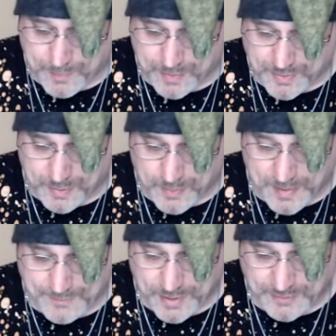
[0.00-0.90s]
but they don't
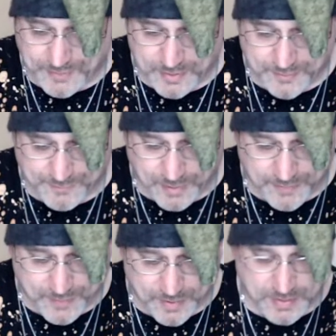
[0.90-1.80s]
have lesson in front
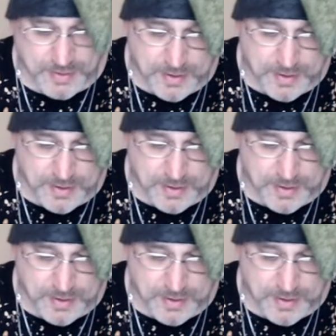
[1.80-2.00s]
of it.